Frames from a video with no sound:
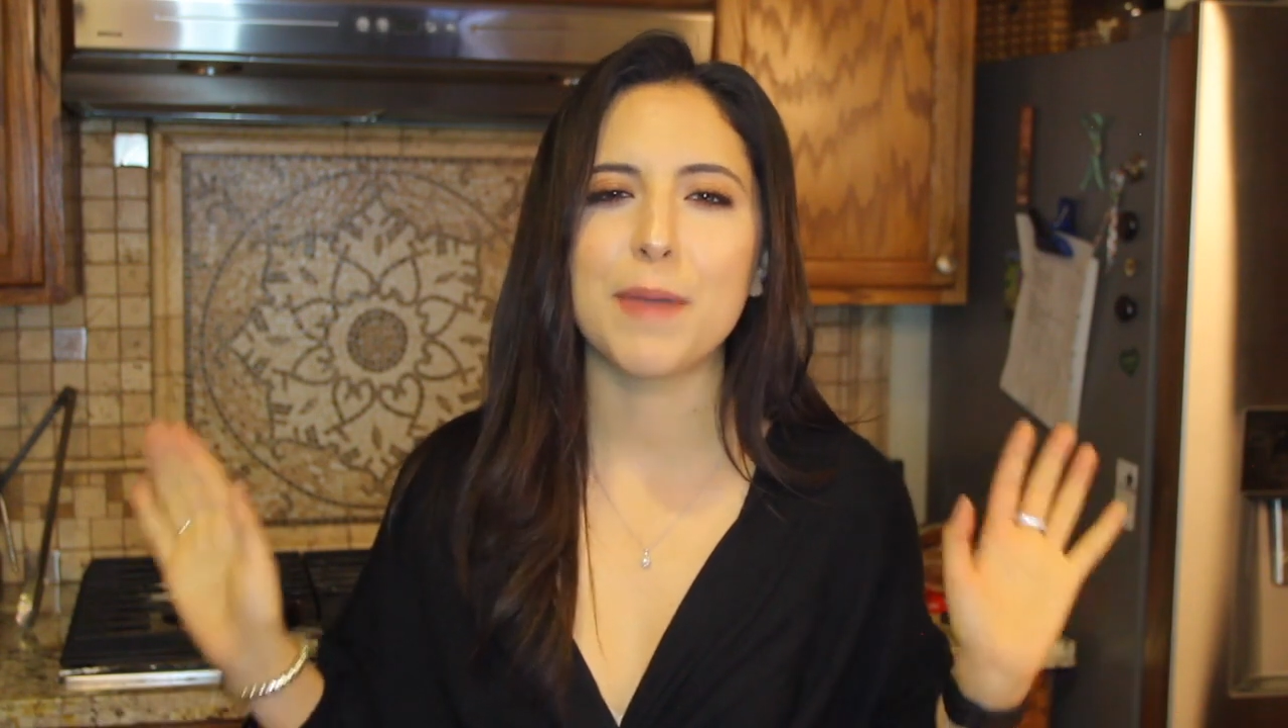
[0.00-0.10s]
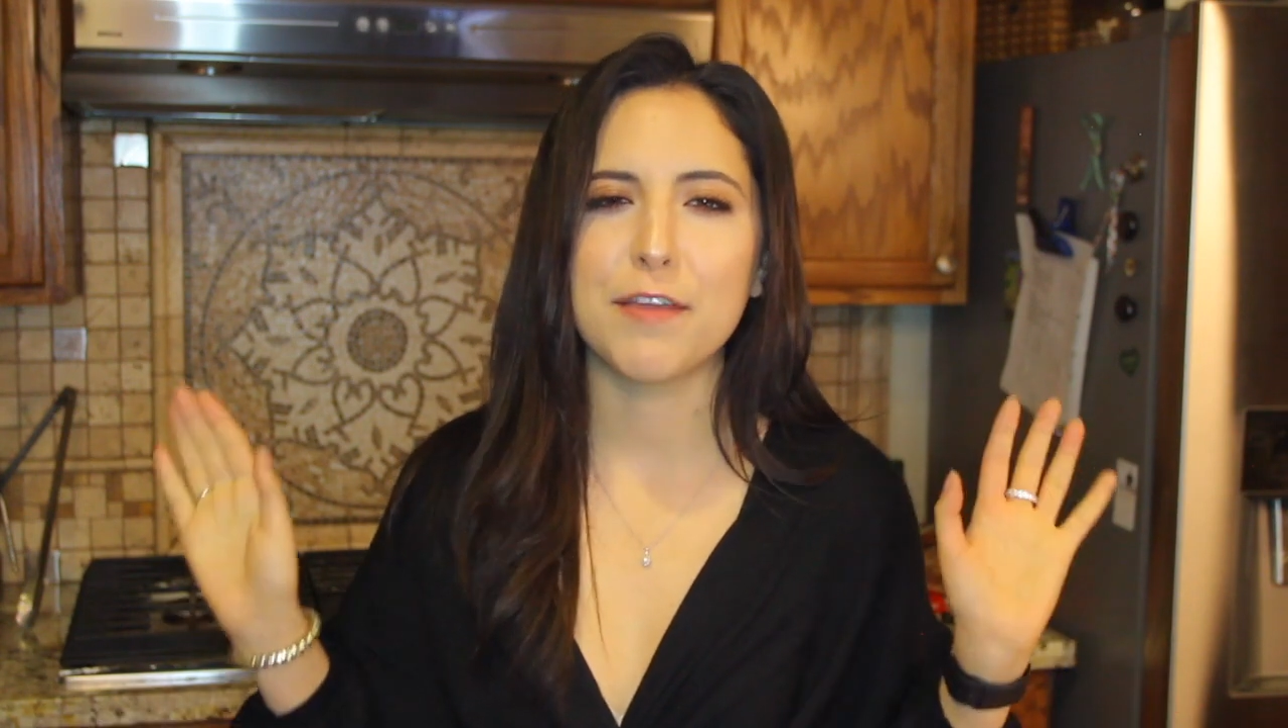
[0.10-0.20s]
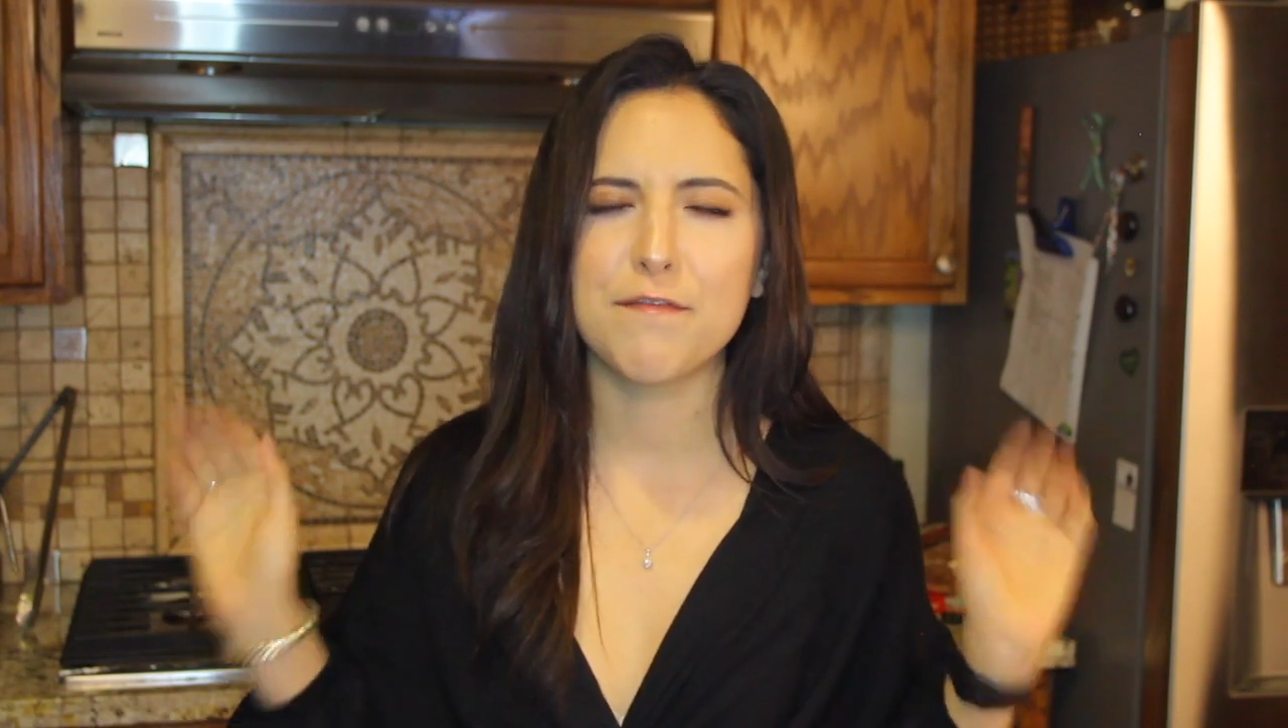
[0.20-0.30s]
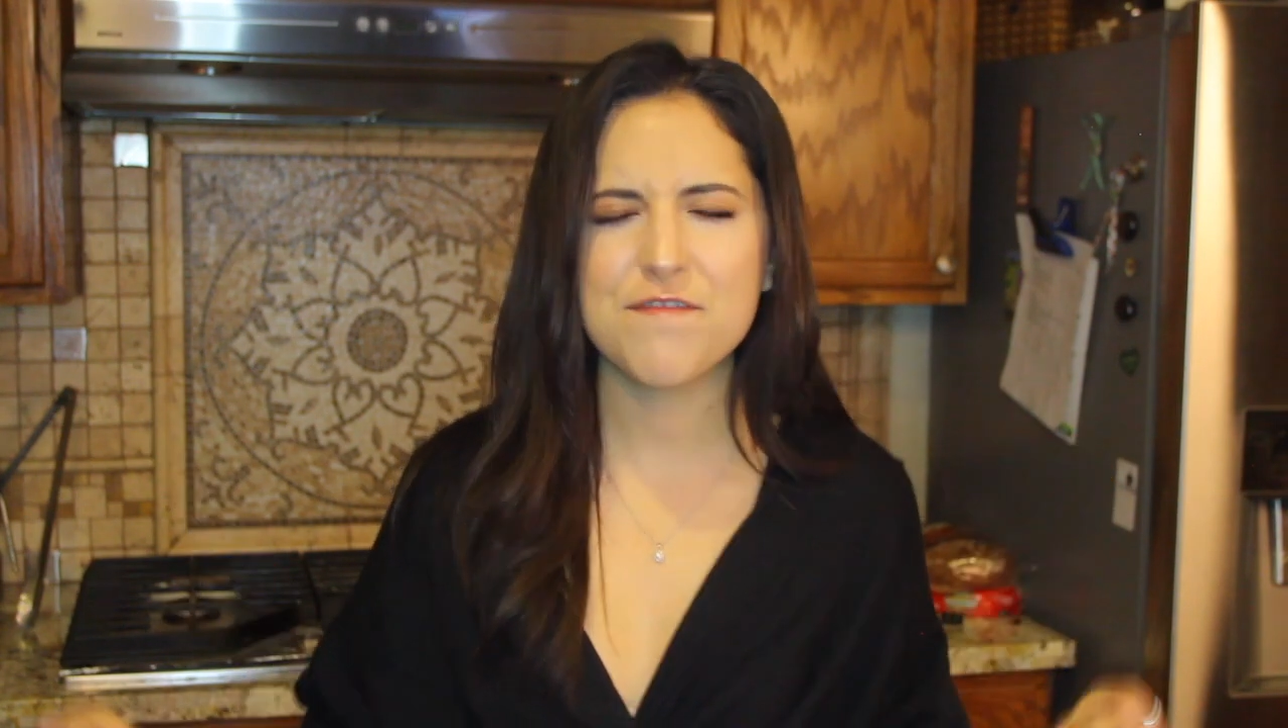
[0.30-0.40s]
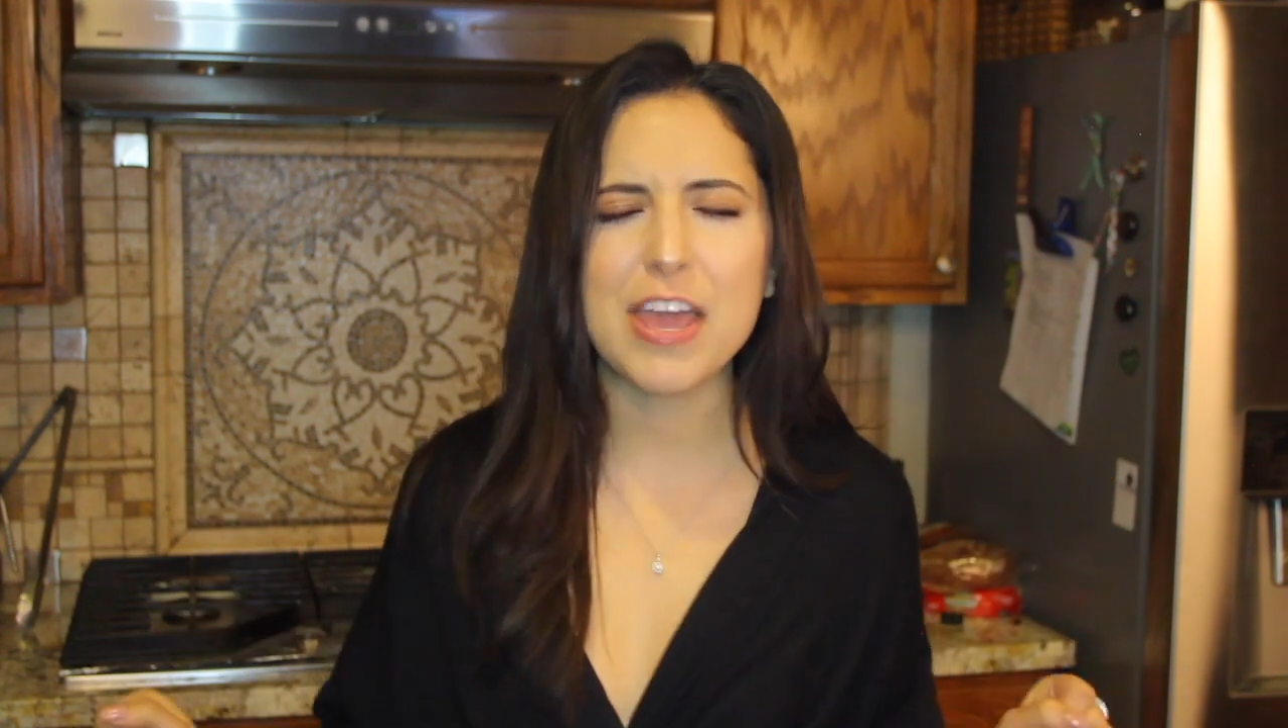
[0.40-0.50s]
my
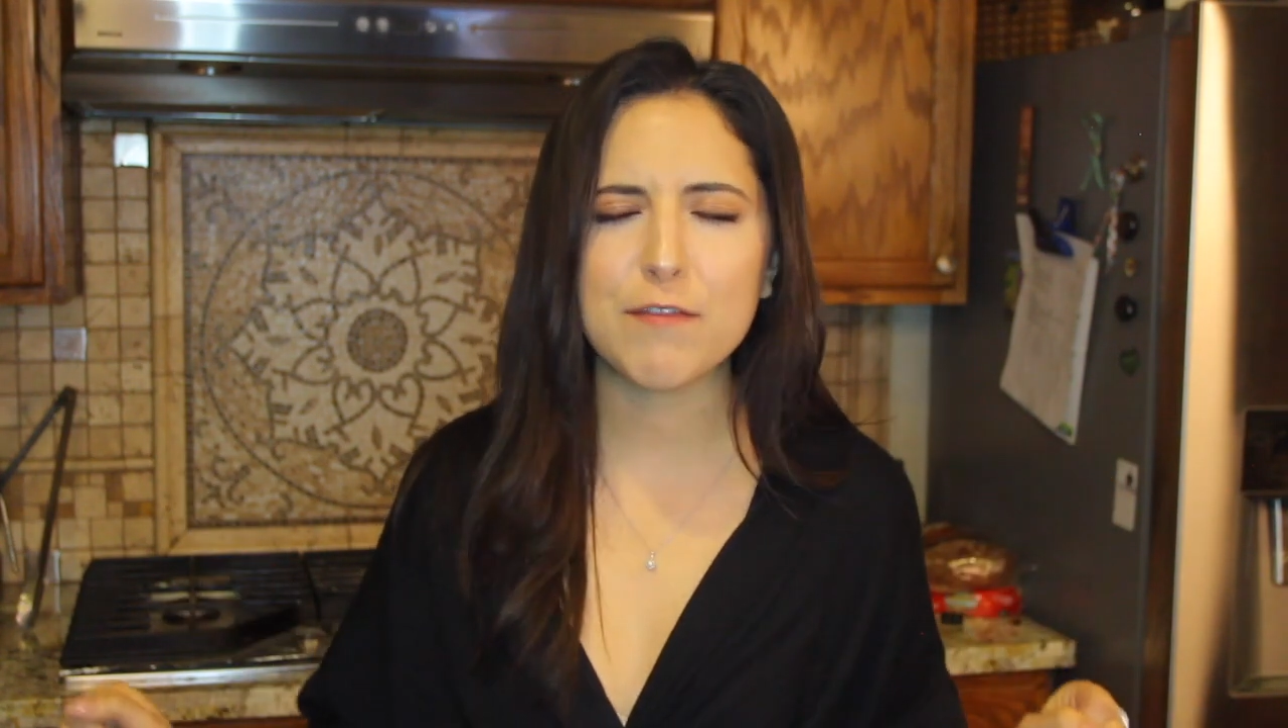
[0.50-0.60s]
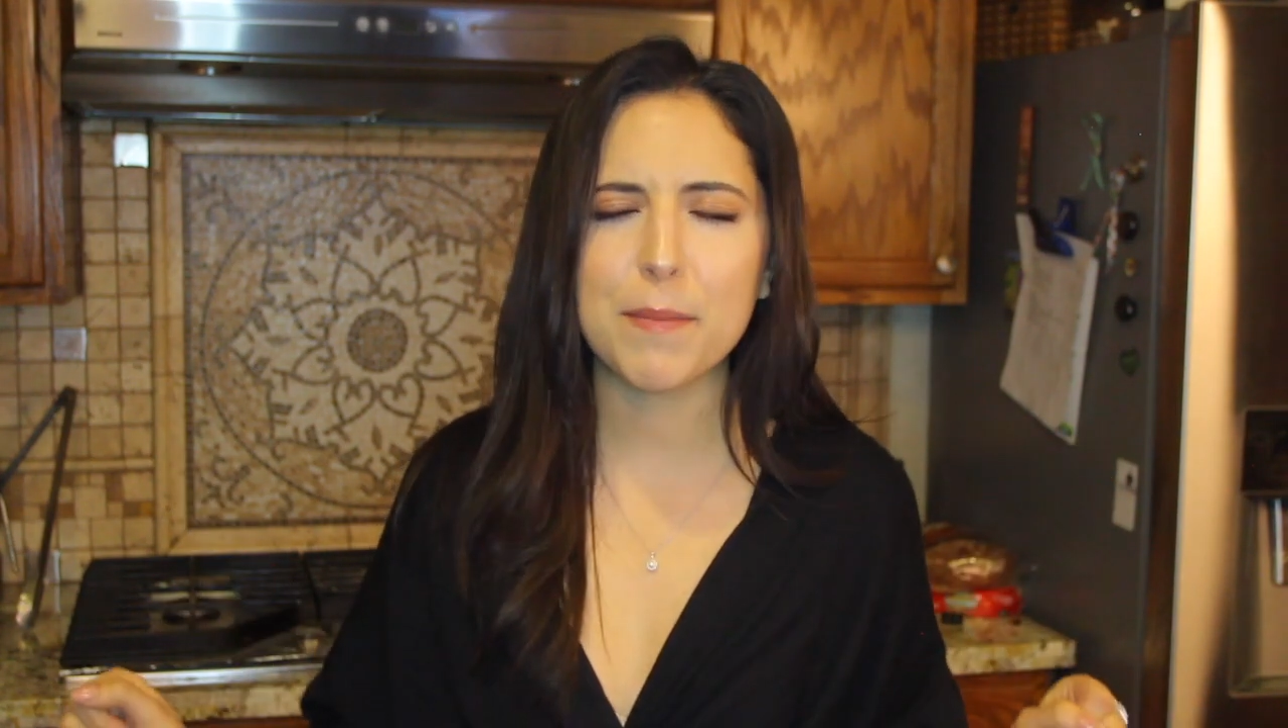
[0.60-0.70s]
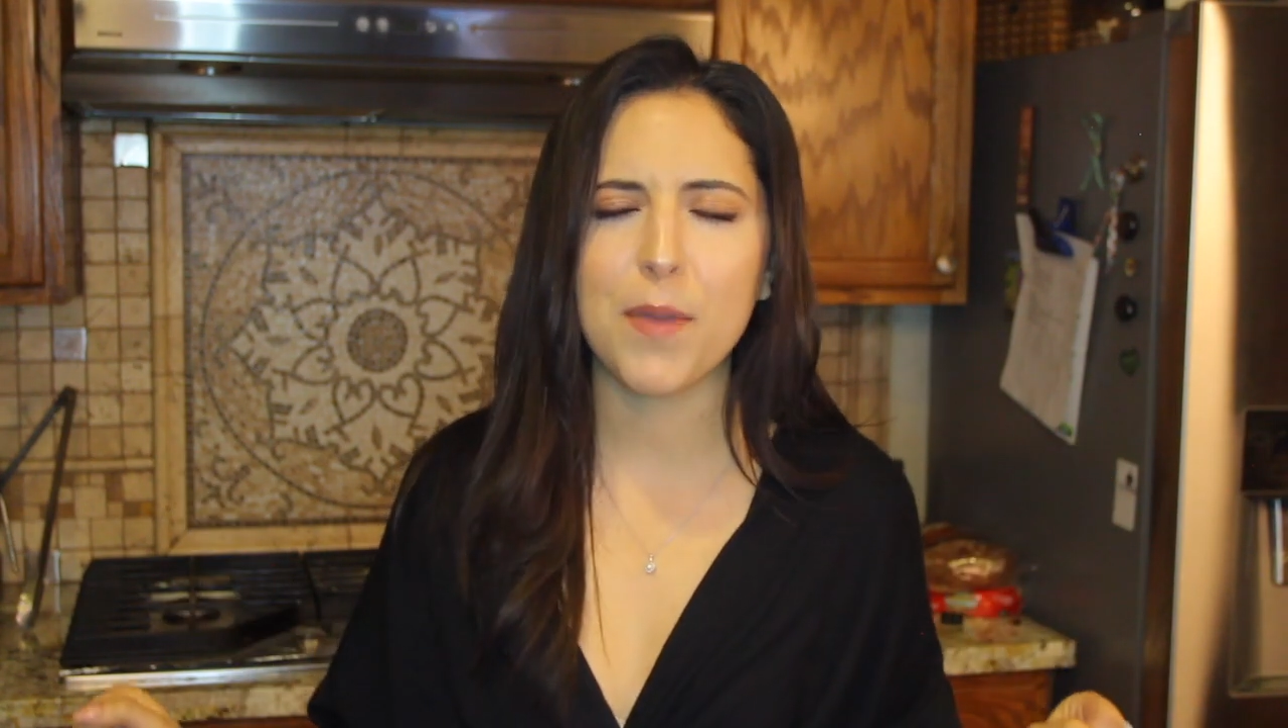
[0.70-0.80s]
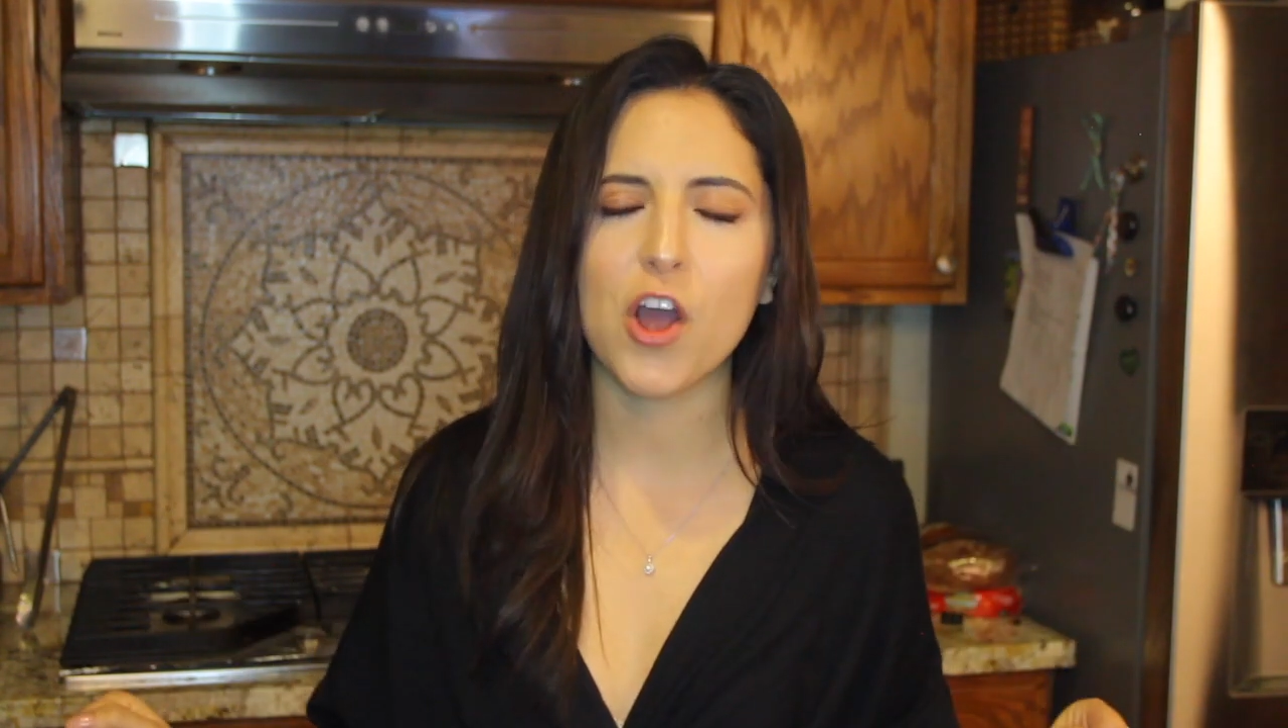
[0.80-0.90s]
favorite